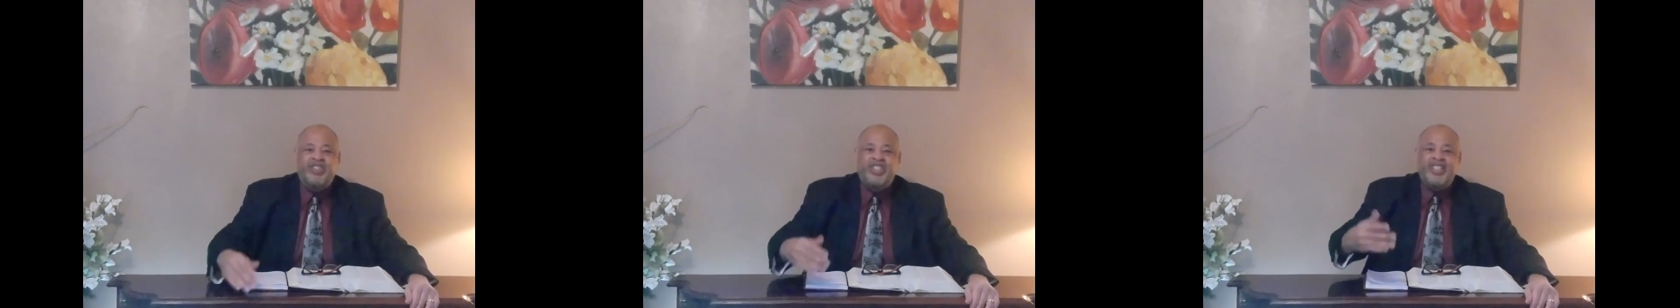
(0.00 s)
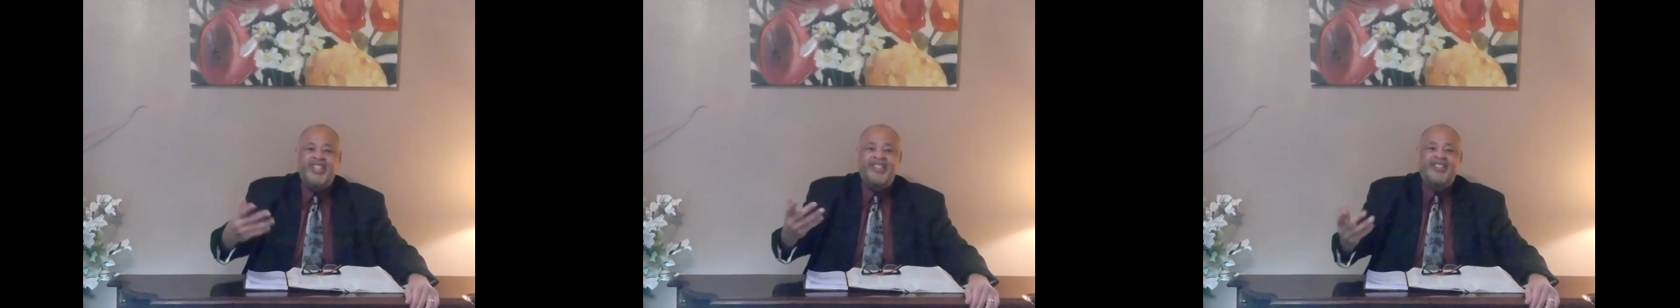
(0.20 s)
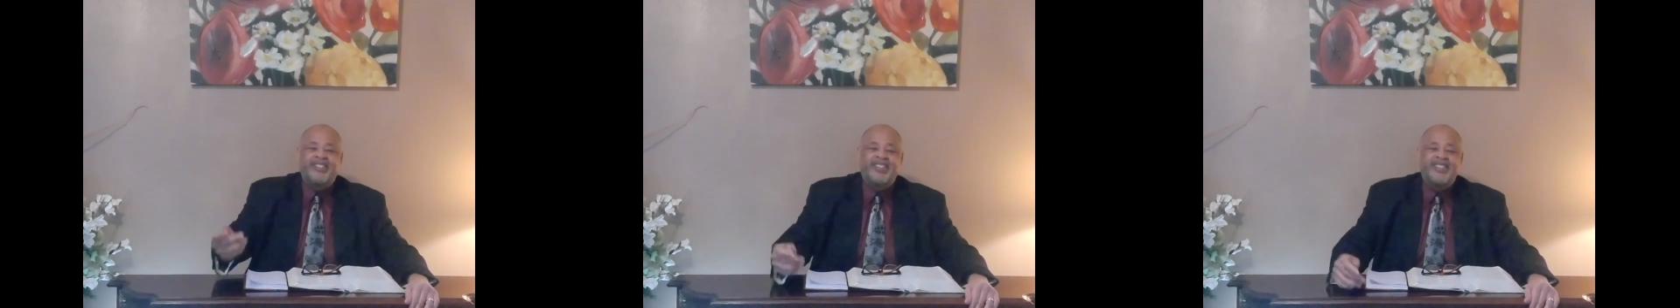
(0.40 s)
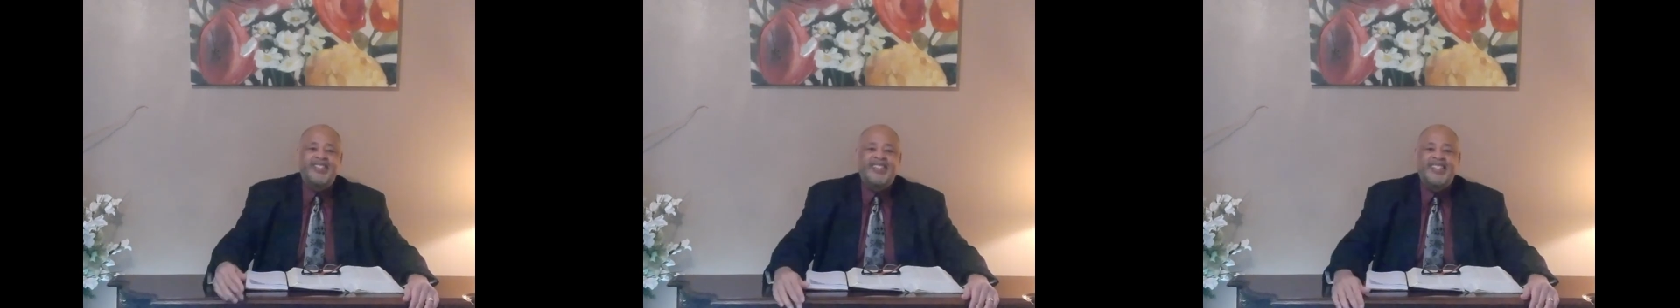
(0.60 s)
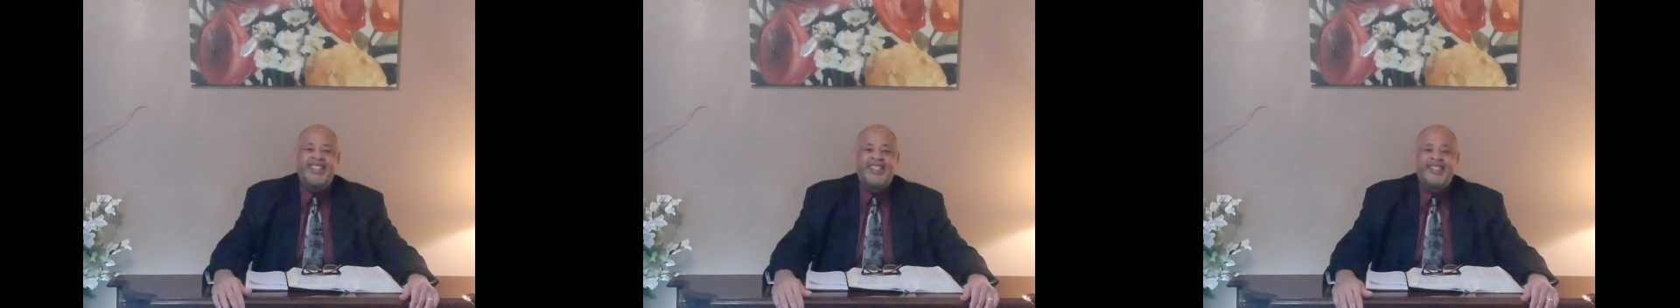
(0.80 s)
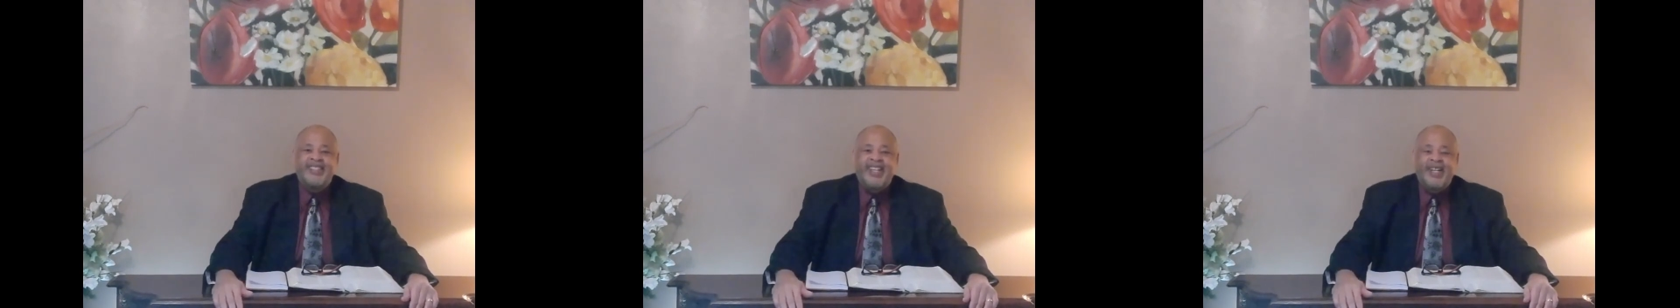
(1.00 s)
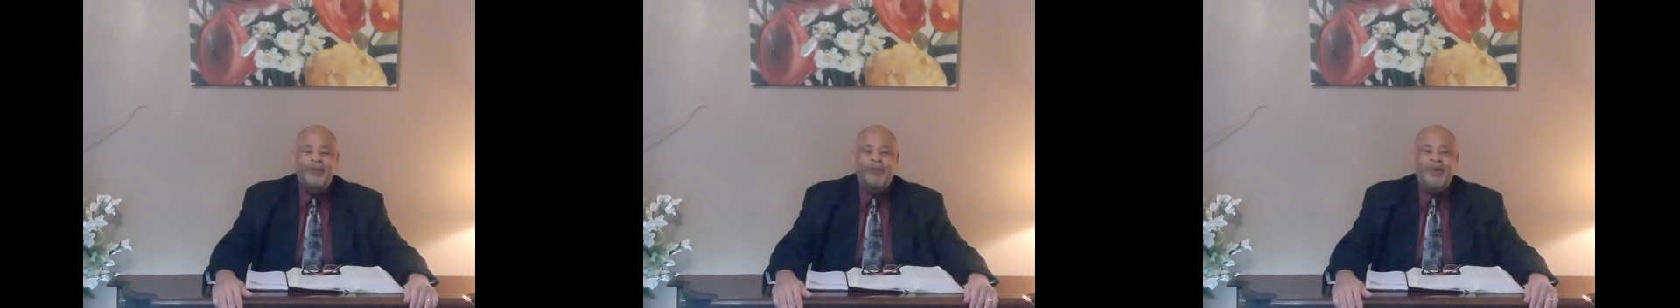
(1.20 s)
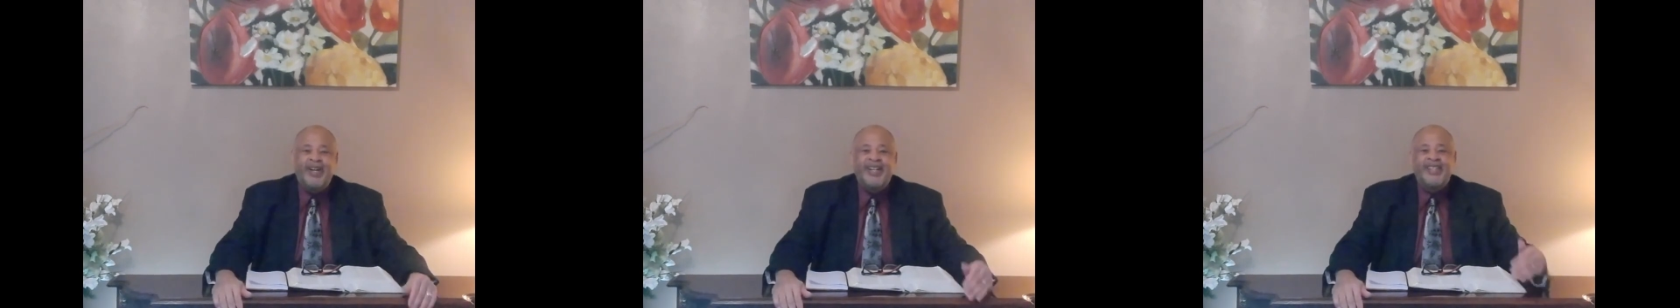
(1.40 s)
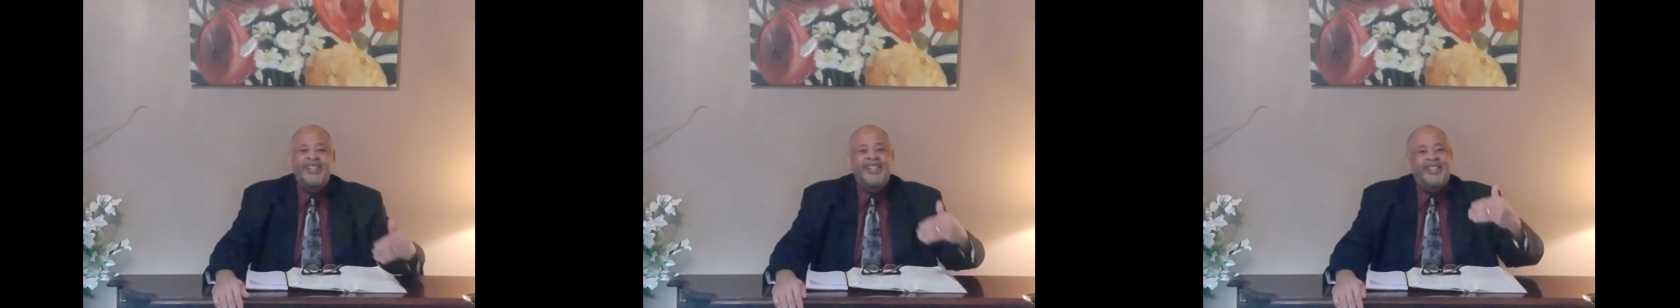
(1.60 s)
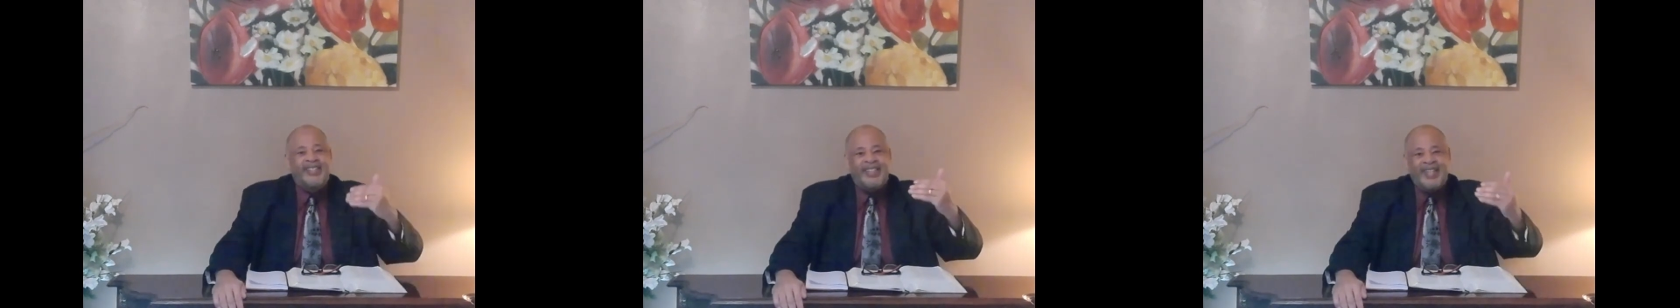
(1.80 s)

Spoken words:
Jesus is a what?